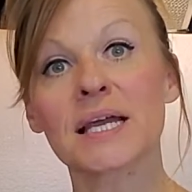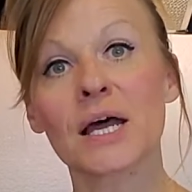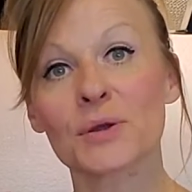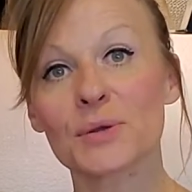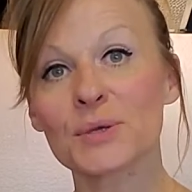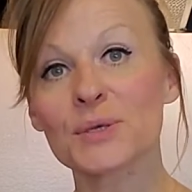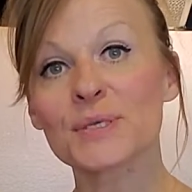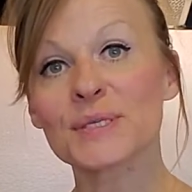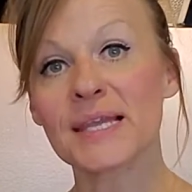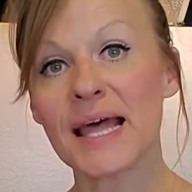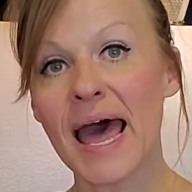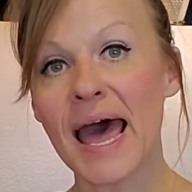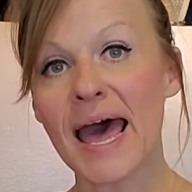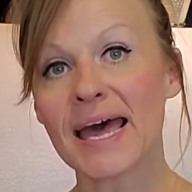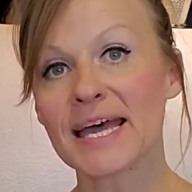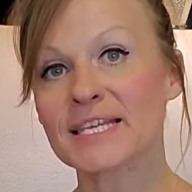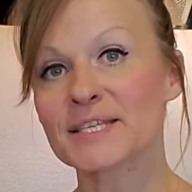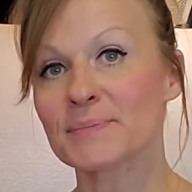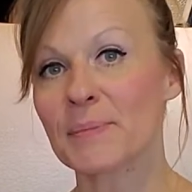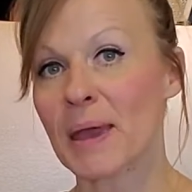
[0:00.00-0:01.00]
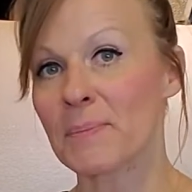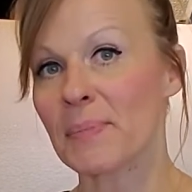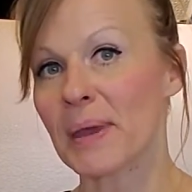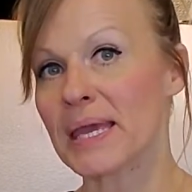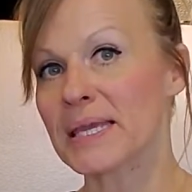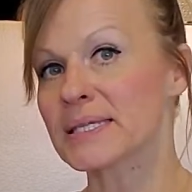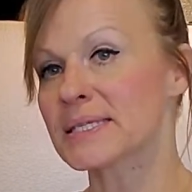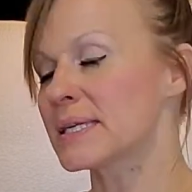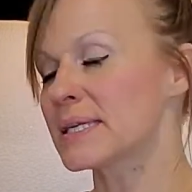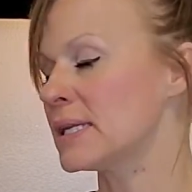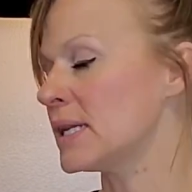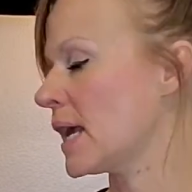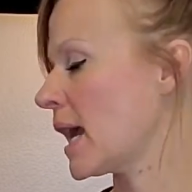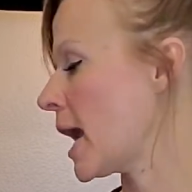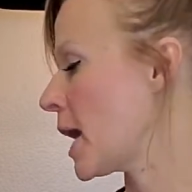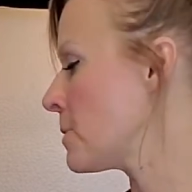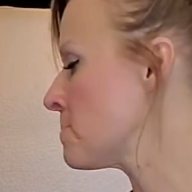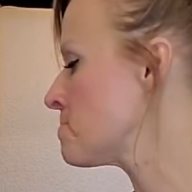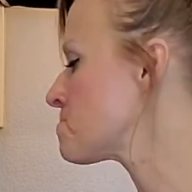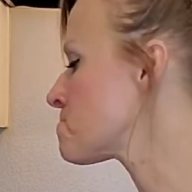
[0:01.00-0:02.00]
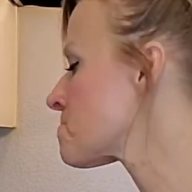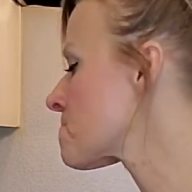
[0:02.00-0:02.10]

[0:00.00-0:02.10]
I'll use that as my base today.